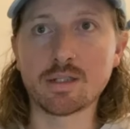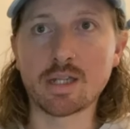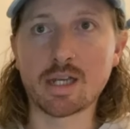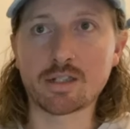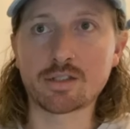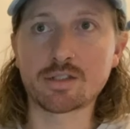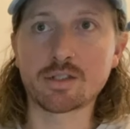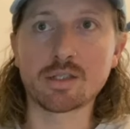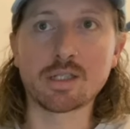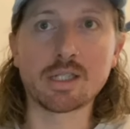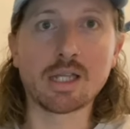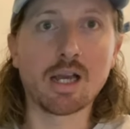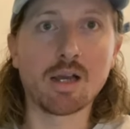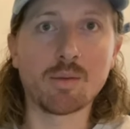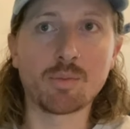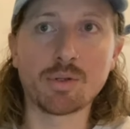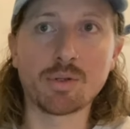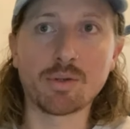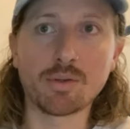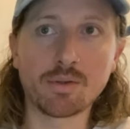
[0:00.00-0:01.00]
actually
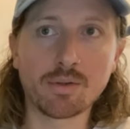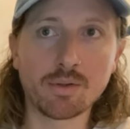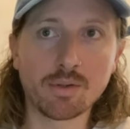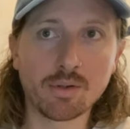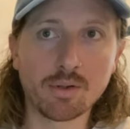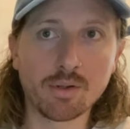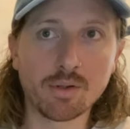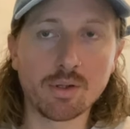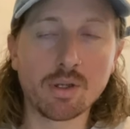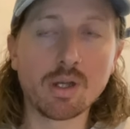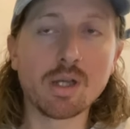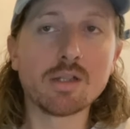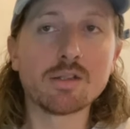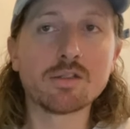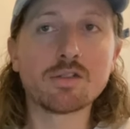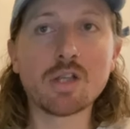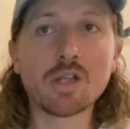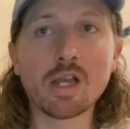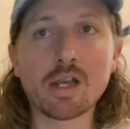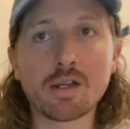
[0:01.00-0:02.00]
happened.
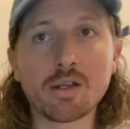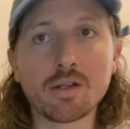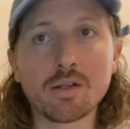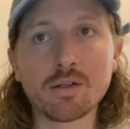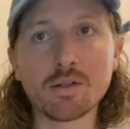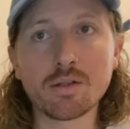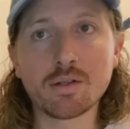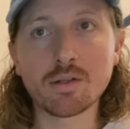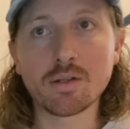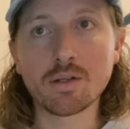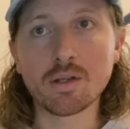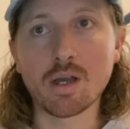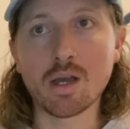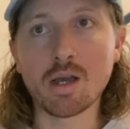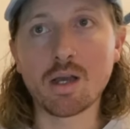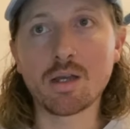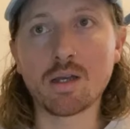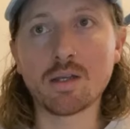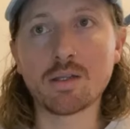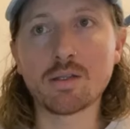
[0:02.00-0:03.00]
Second,
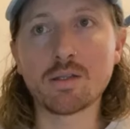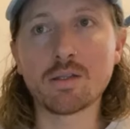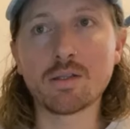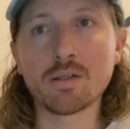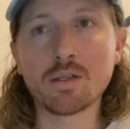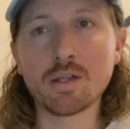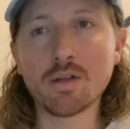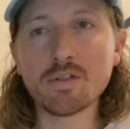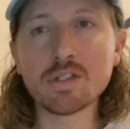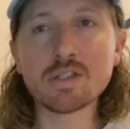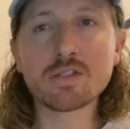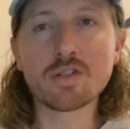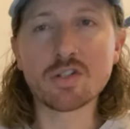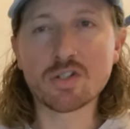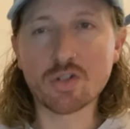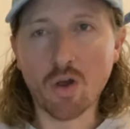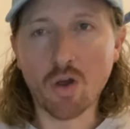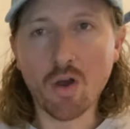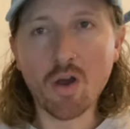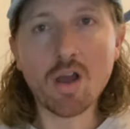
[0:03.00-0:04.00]
there is
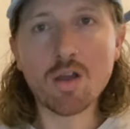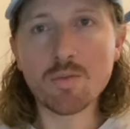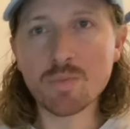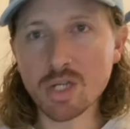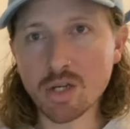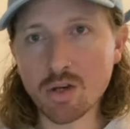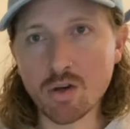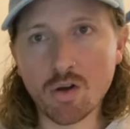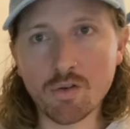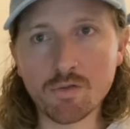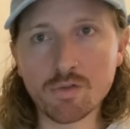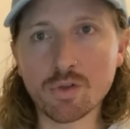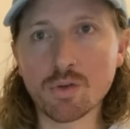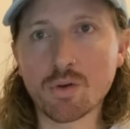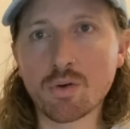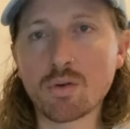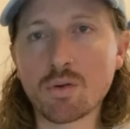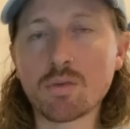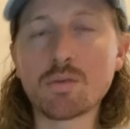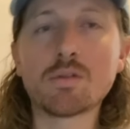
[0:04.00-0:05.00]
the timing of it
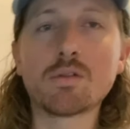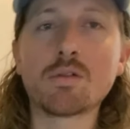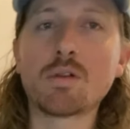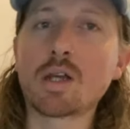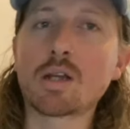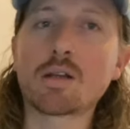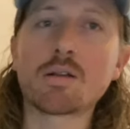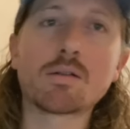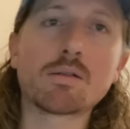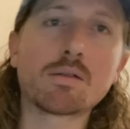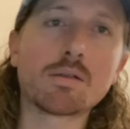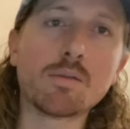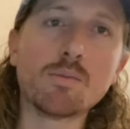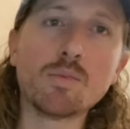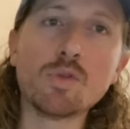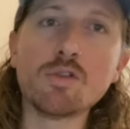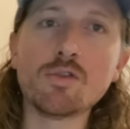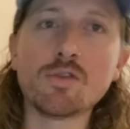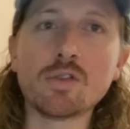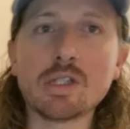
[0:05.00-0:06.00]
all. Like the
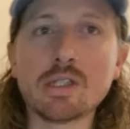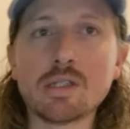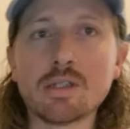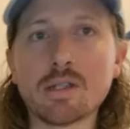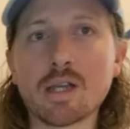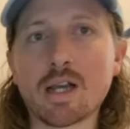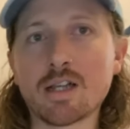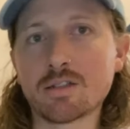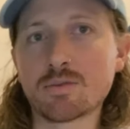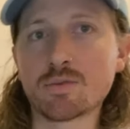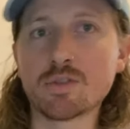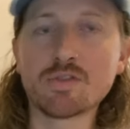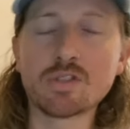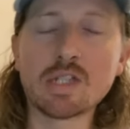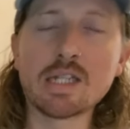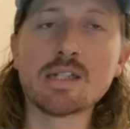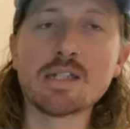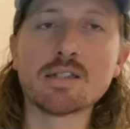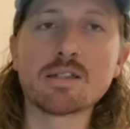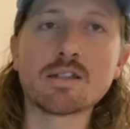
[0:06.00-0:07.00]
movie, as we've
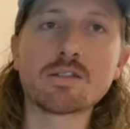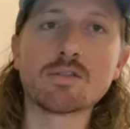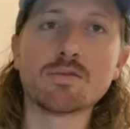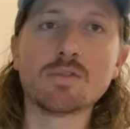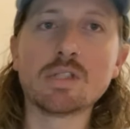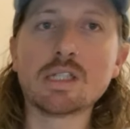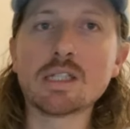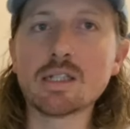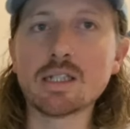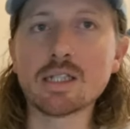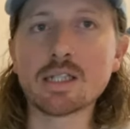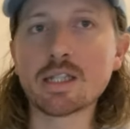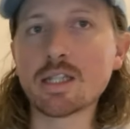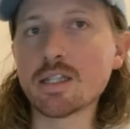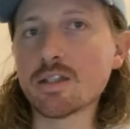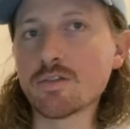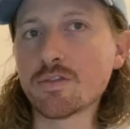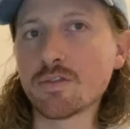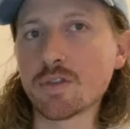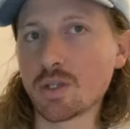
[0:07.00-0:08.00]
seen, it doesn't really
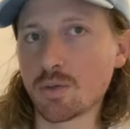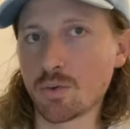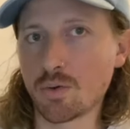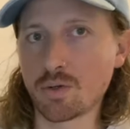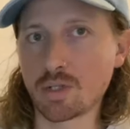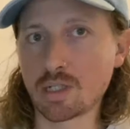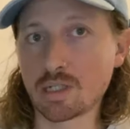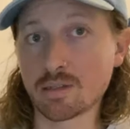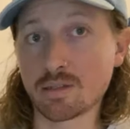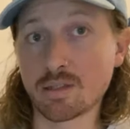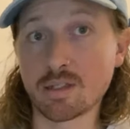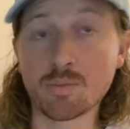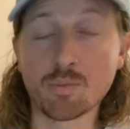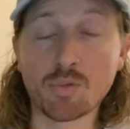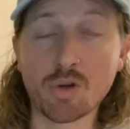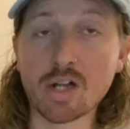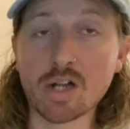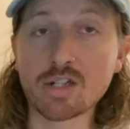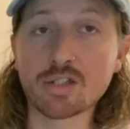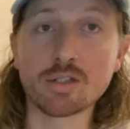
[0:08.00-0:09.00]
give the audience an
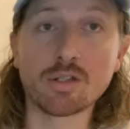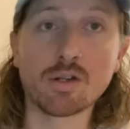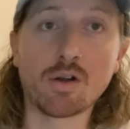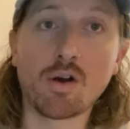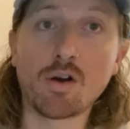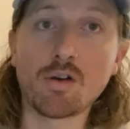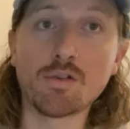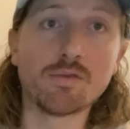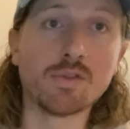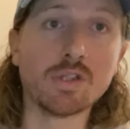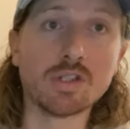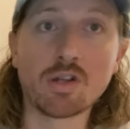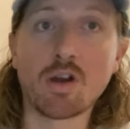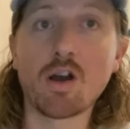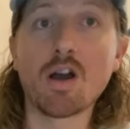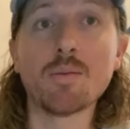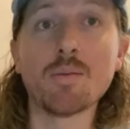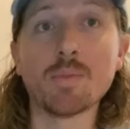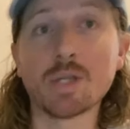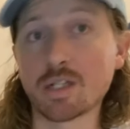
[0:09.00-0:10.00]
impression of the
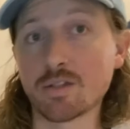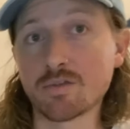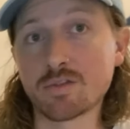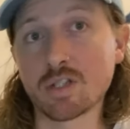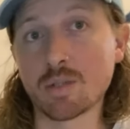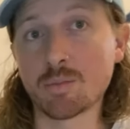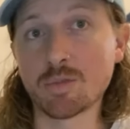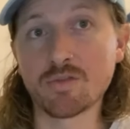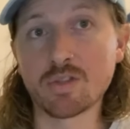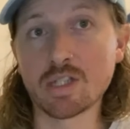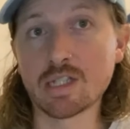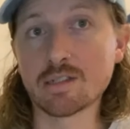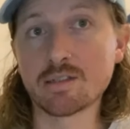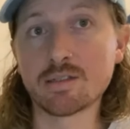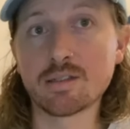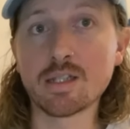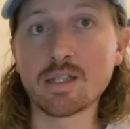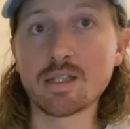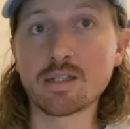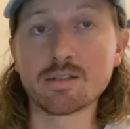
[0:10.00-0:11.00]
timing of some of
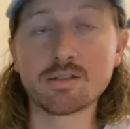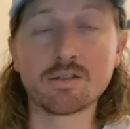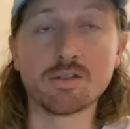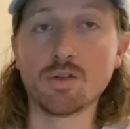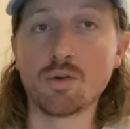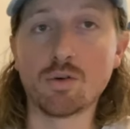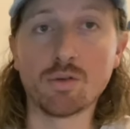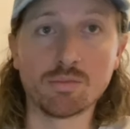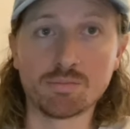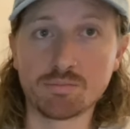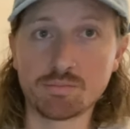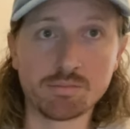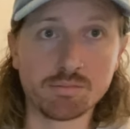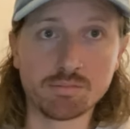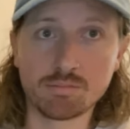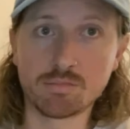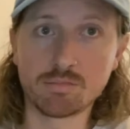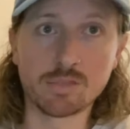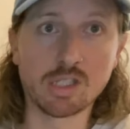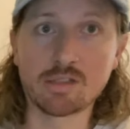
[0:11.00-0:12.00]
these things, nor
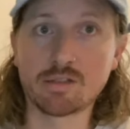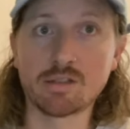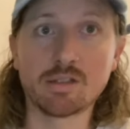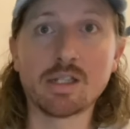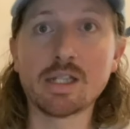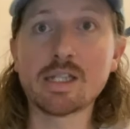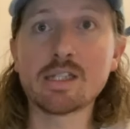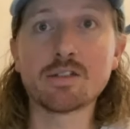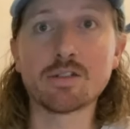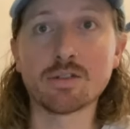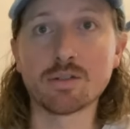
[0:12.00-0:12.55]
does it need